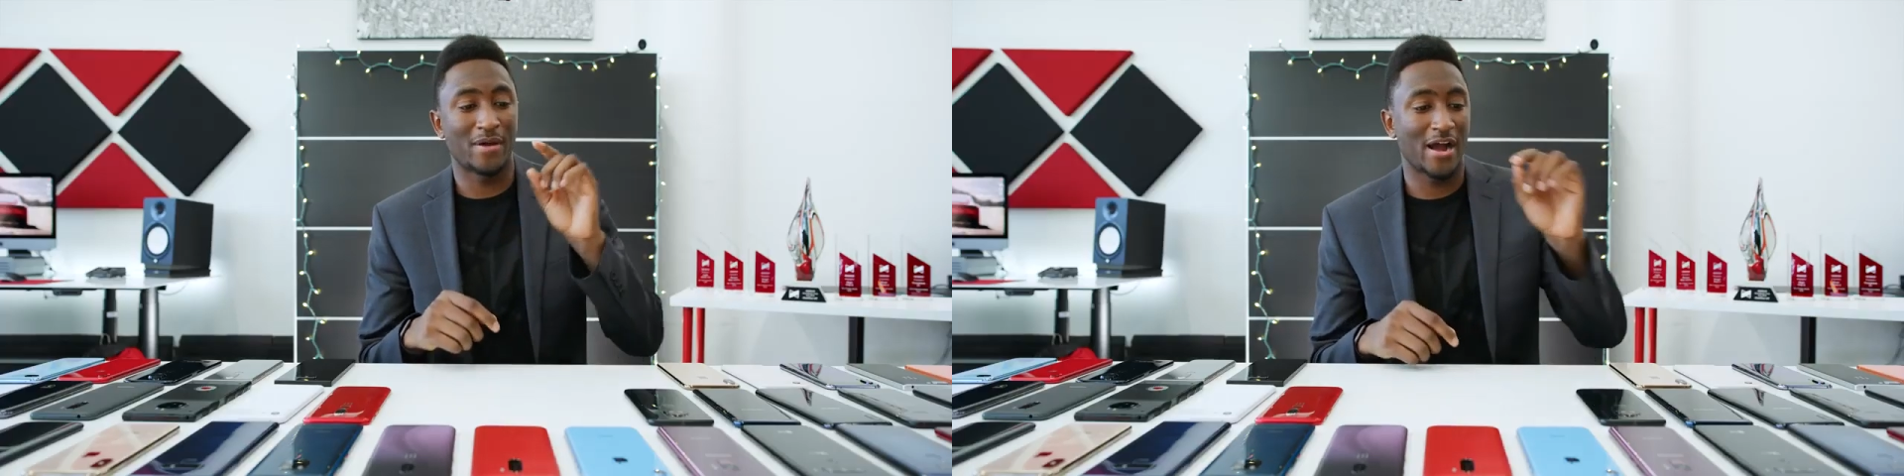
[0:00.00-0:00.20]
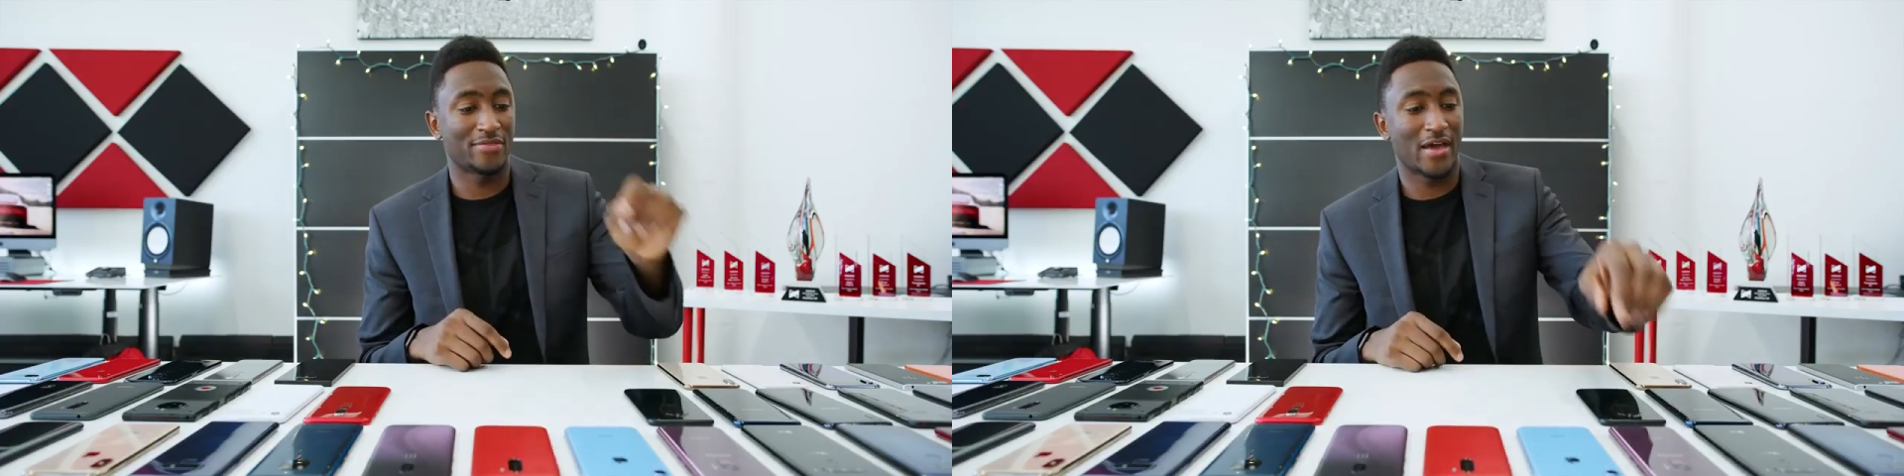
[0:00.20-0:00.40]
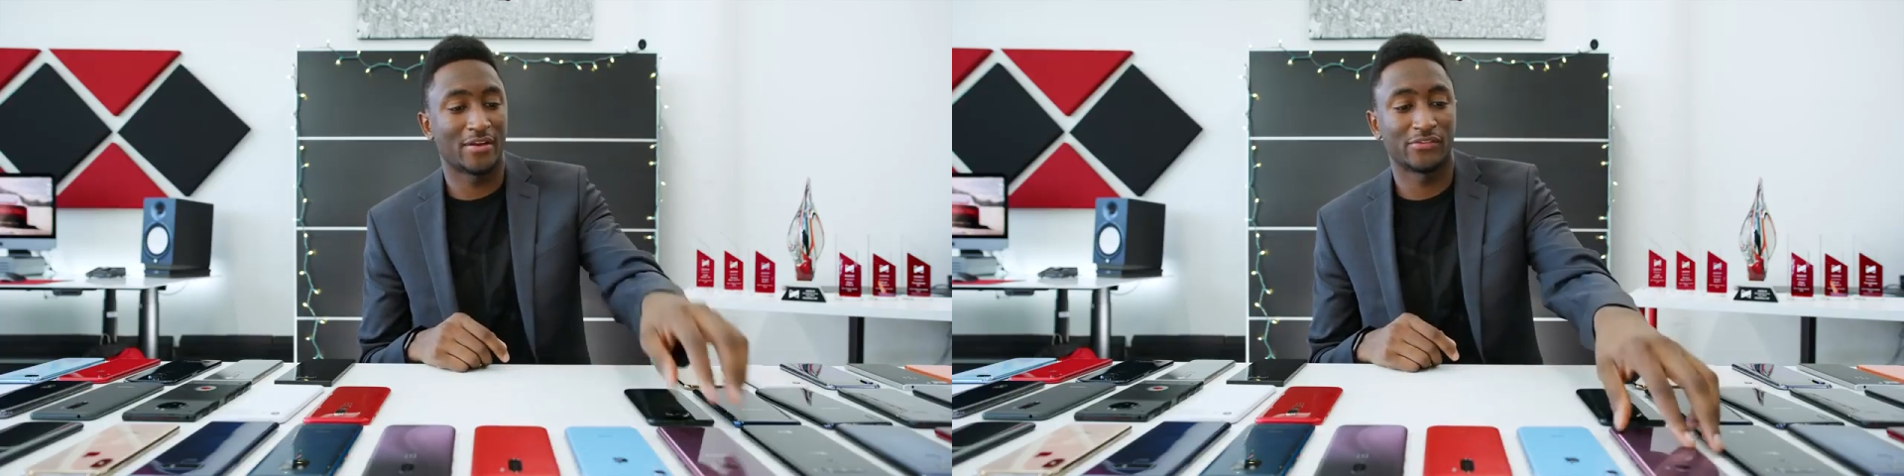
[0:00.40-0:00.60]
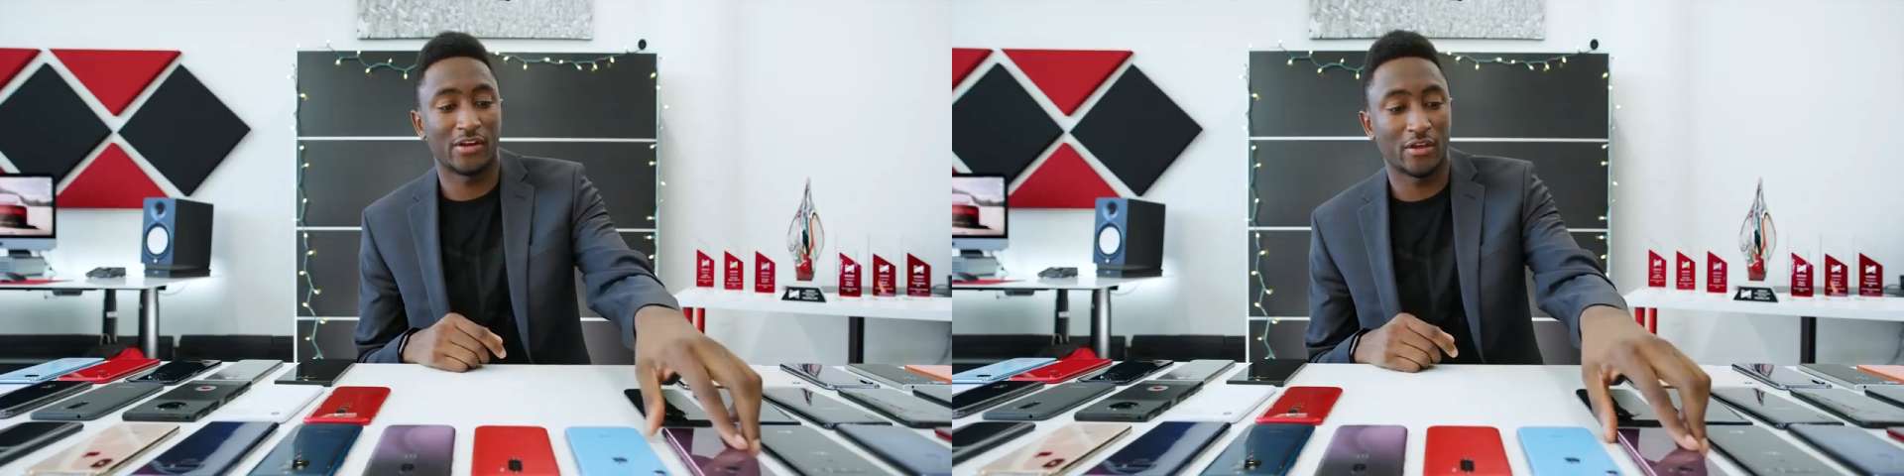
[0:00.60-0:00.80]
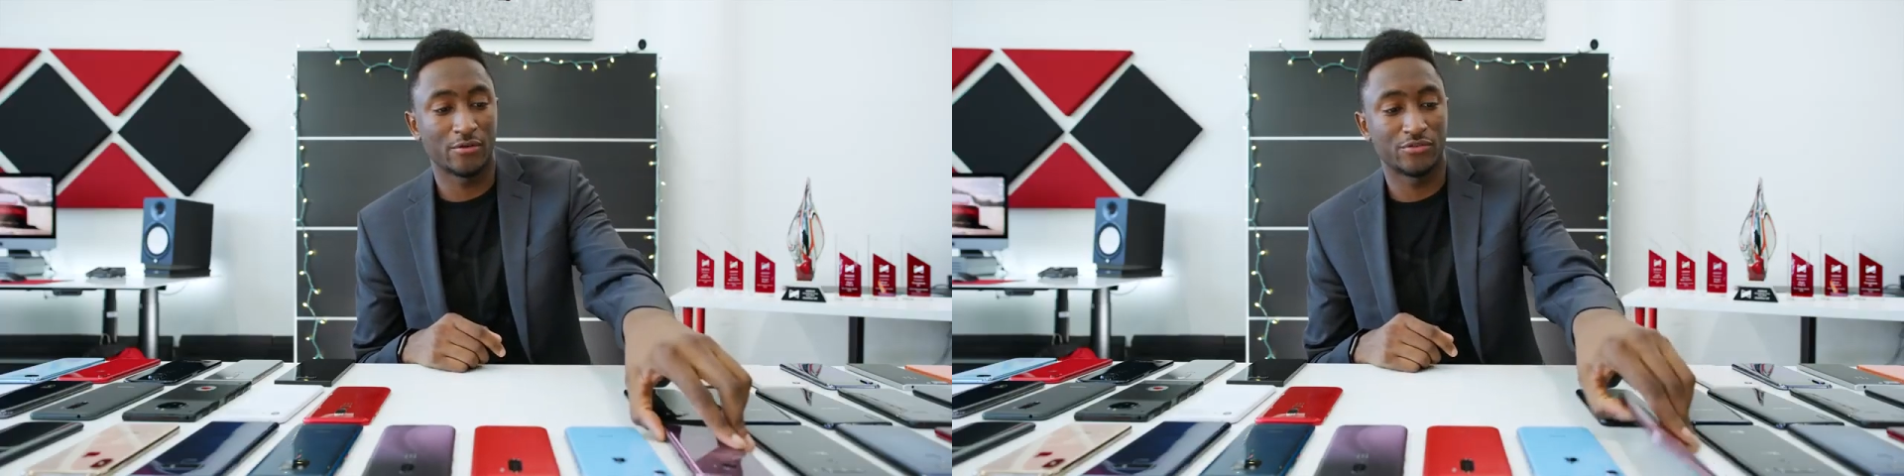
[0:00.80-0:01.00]
behind that is
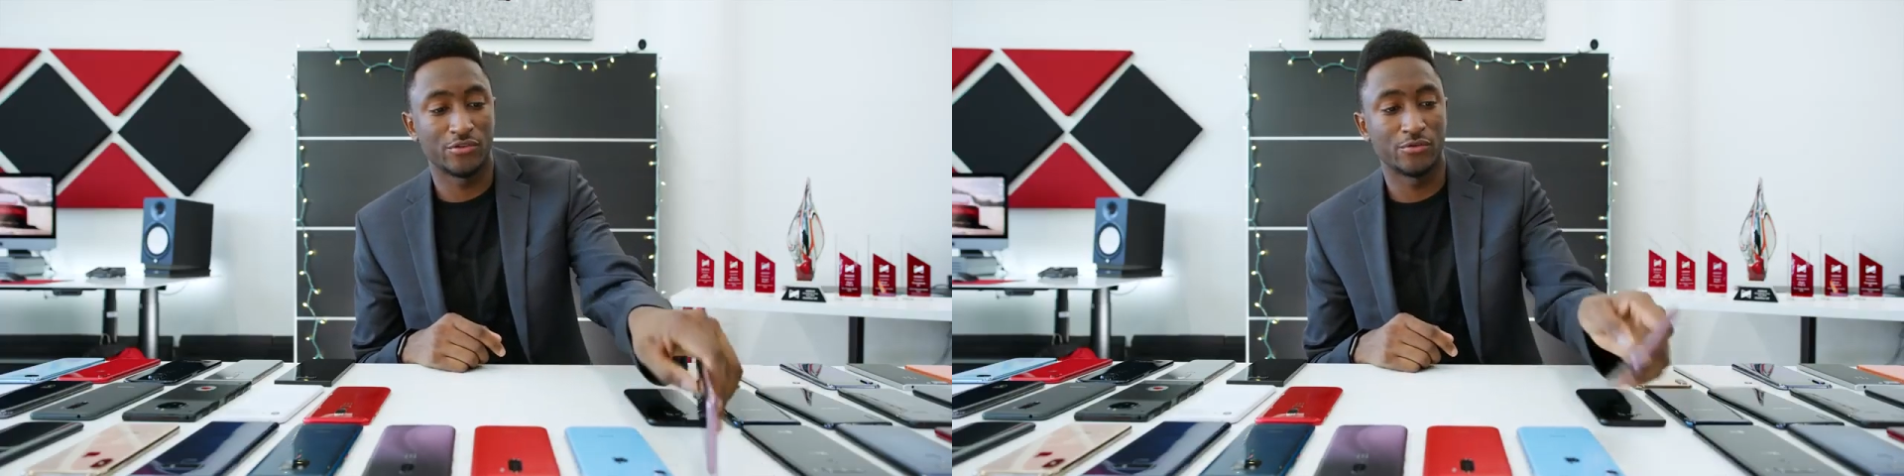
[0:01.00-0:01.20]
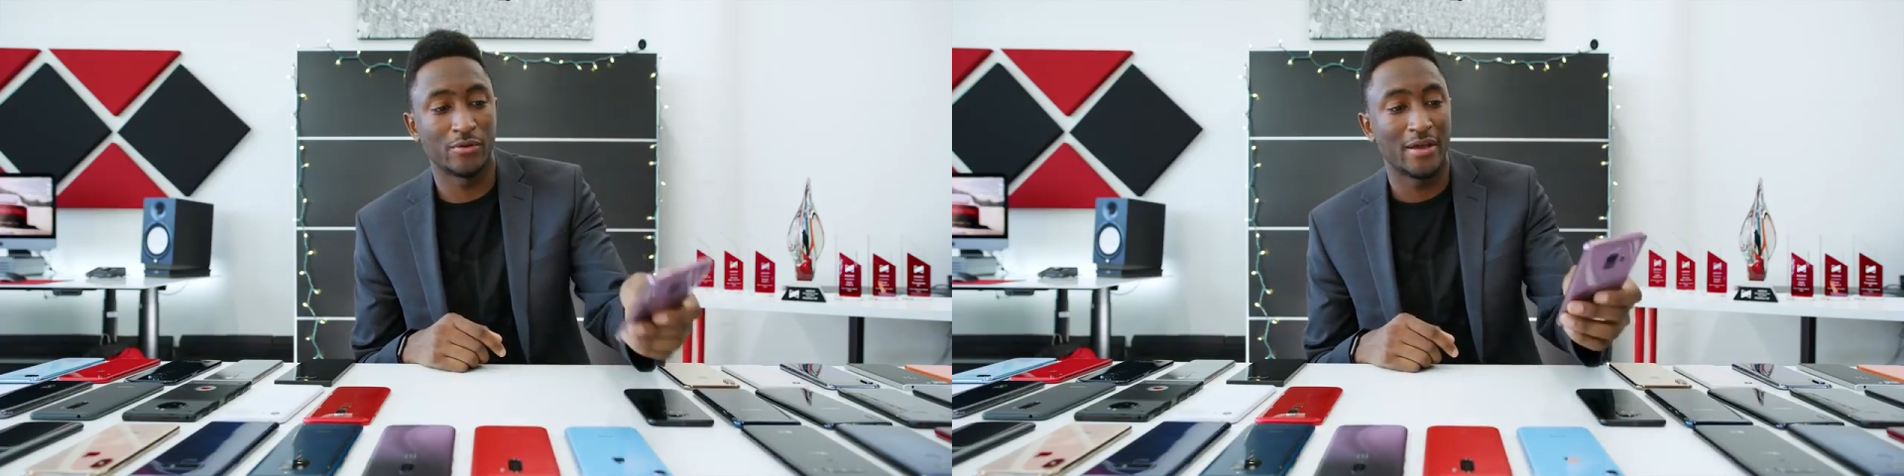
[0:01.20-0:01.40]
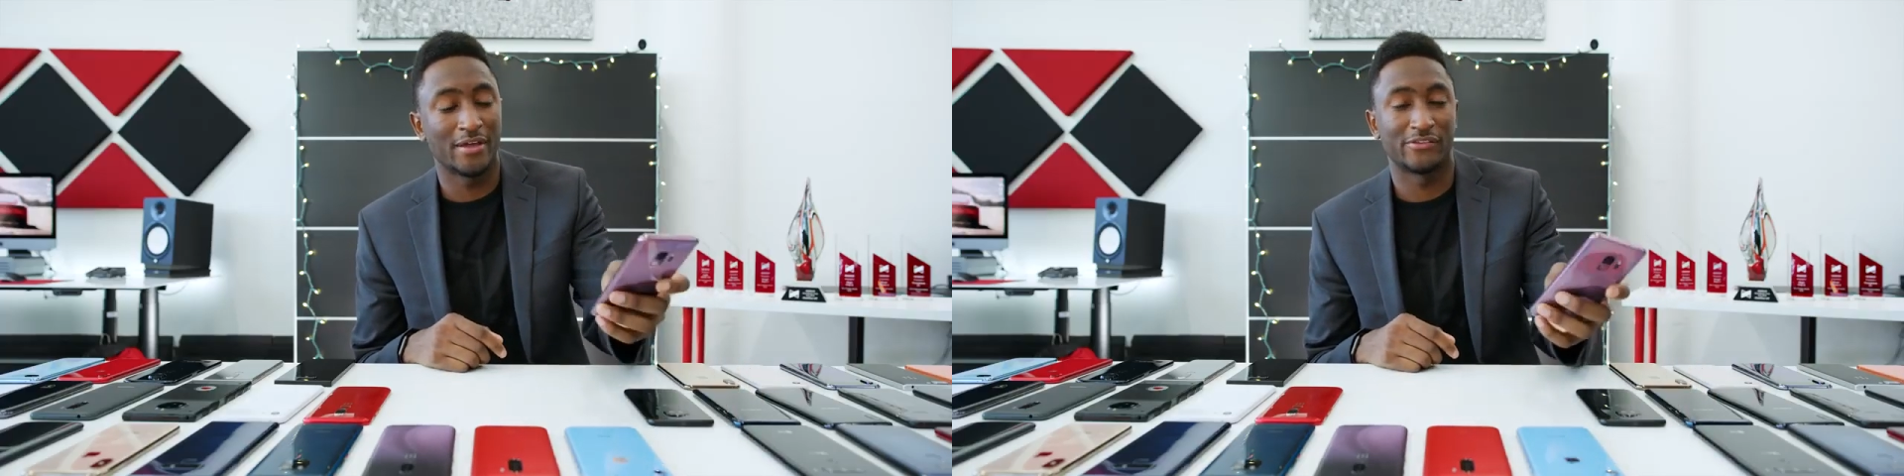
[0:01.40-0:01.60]
gonna go to